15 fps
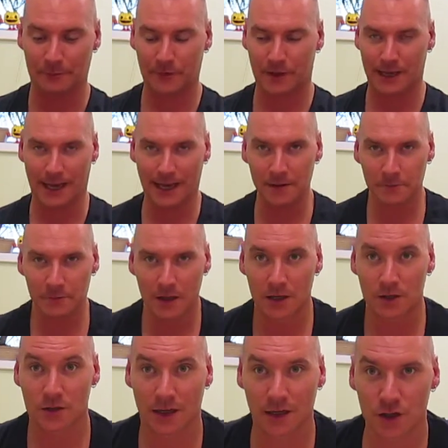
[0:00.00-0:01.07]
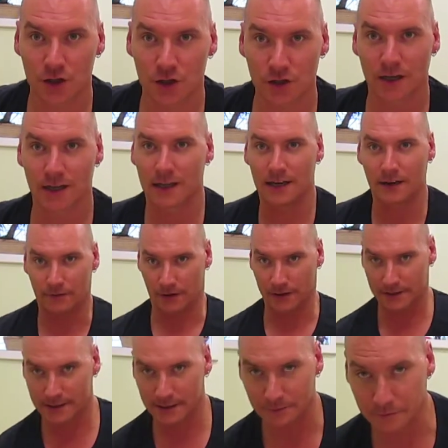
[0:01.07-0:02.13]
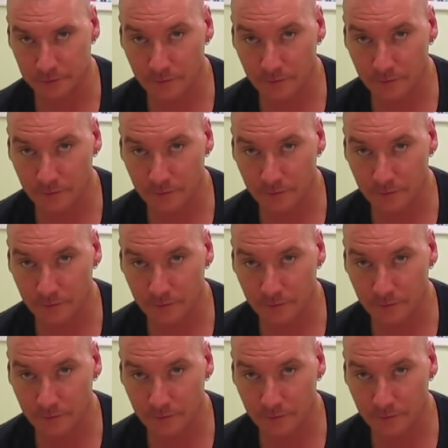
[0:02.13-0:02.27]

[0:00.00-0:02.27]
Okay? So I'm going to show you the difference.